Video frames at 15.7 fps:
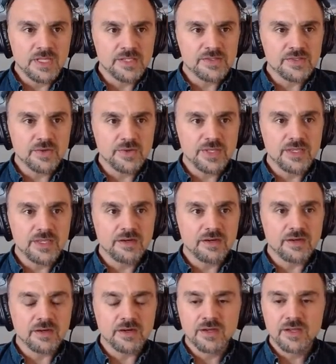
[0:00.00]
And so
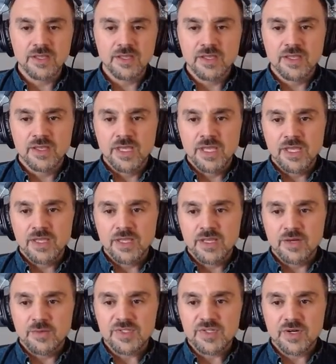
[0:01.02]
here,
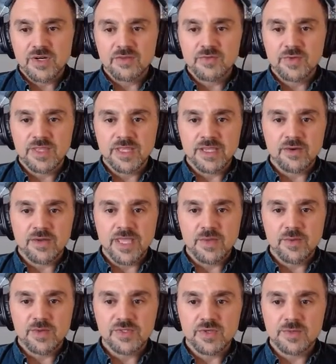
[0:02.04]
we start off with like,
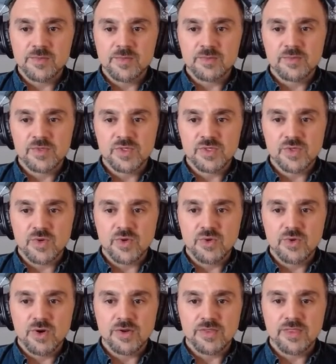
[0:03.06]
okay, well, so
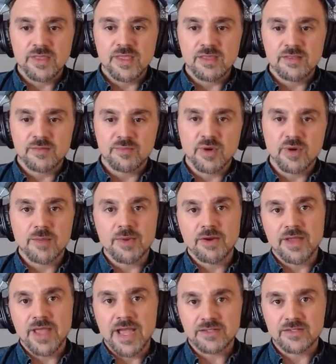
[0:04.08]
who are the
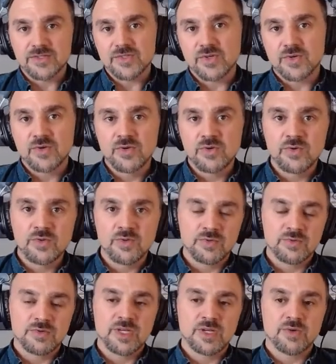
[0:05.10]
primary actors? So
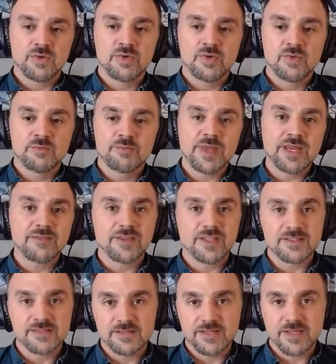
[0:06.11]
who
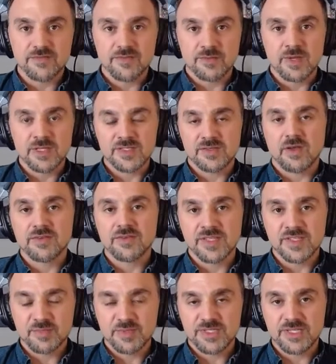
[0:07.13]
benefits, let's say, from us
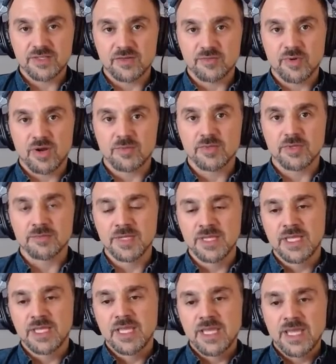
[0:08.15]
solving this particular problem?
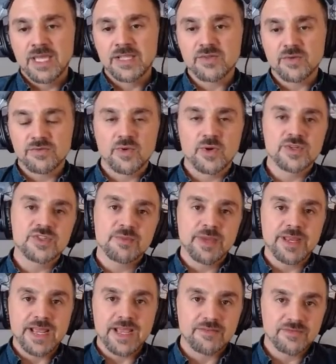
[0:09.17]
And so, of course, you
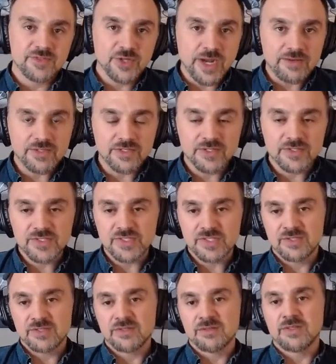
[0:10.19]
might have
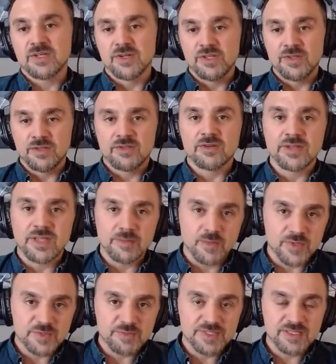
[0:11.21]
travelers, you'll get
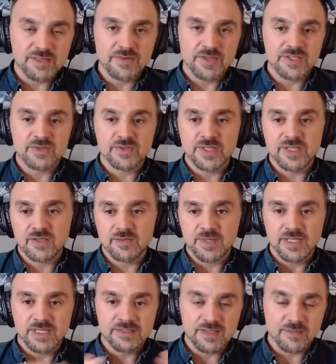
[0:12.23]
more specific. So they could
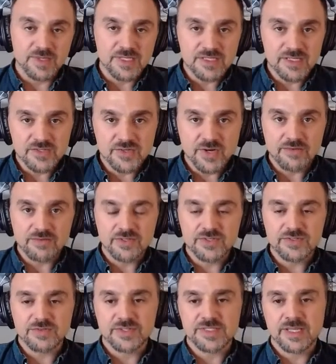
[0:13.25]
be, let's say, business
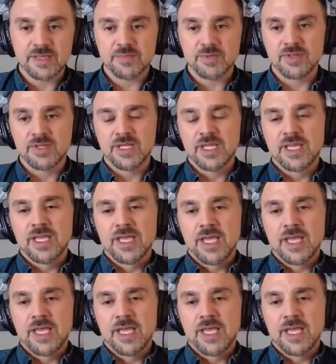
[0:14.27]
travelers, for example.